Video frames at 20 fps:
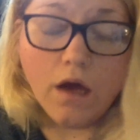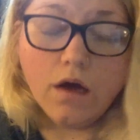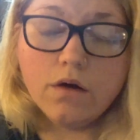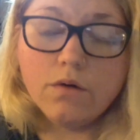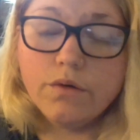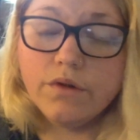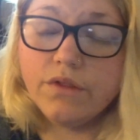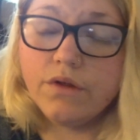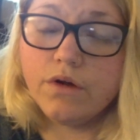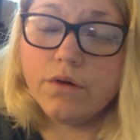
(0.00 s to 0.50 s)

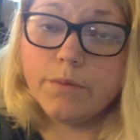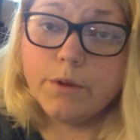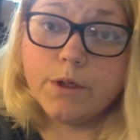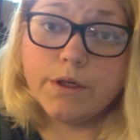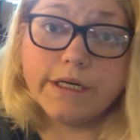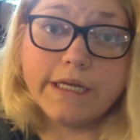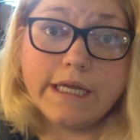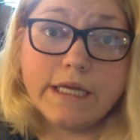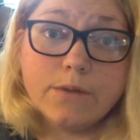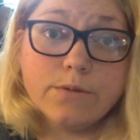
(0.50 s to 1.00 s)
with
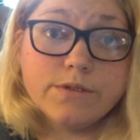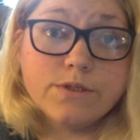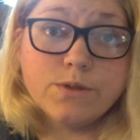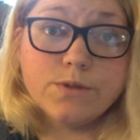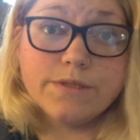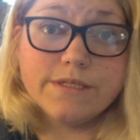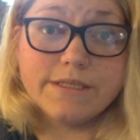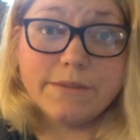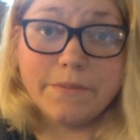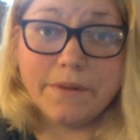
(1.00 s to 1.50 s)
Herbert, he was
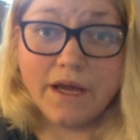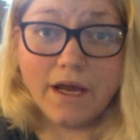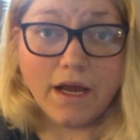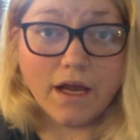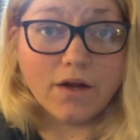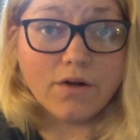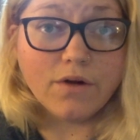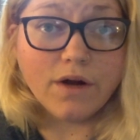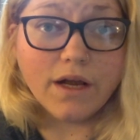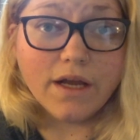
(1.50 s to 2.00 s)
known as a
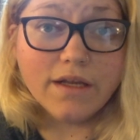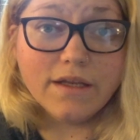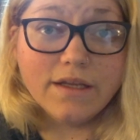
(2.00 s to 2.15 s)
pack rat,